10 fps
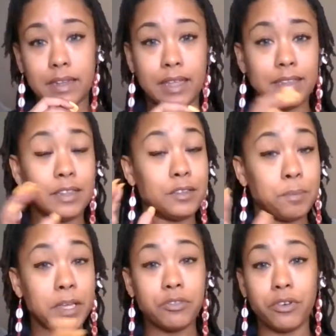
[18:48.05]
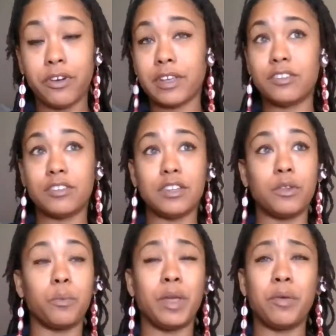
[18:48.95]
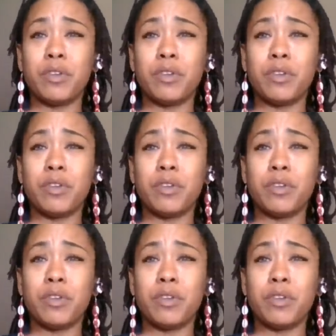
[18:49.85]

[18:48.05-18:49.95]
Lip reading: like, this patriarchy shit, the way